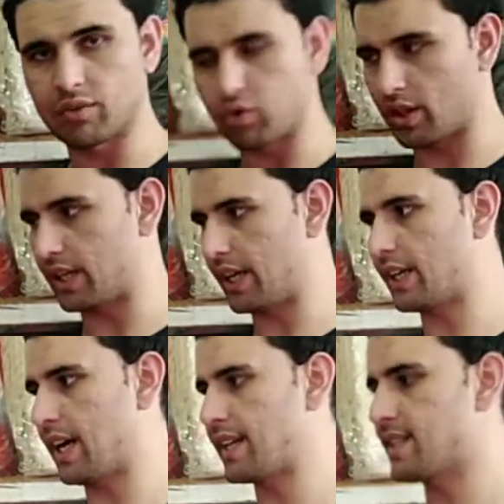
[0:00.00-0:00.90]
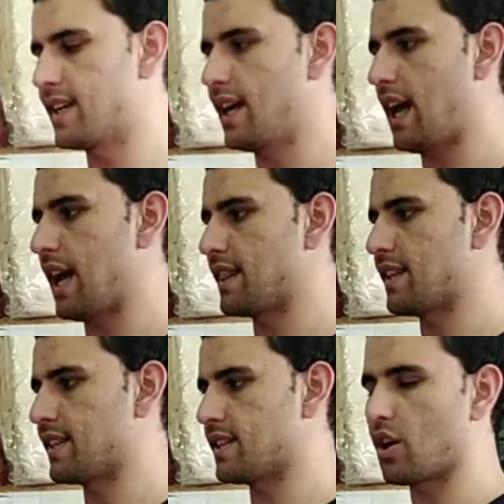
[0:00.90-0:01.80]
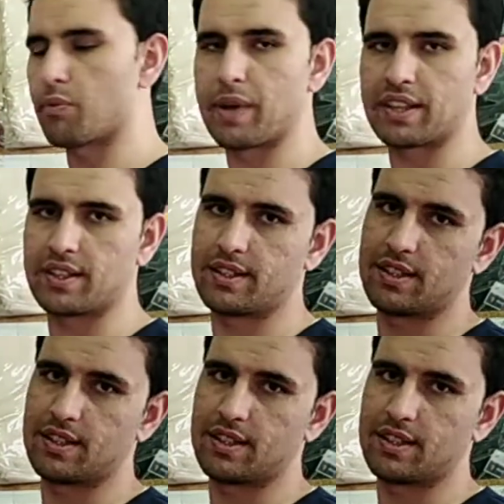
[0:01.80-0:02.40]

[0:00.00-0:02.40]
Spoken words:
for the red guys, and this is I'll make the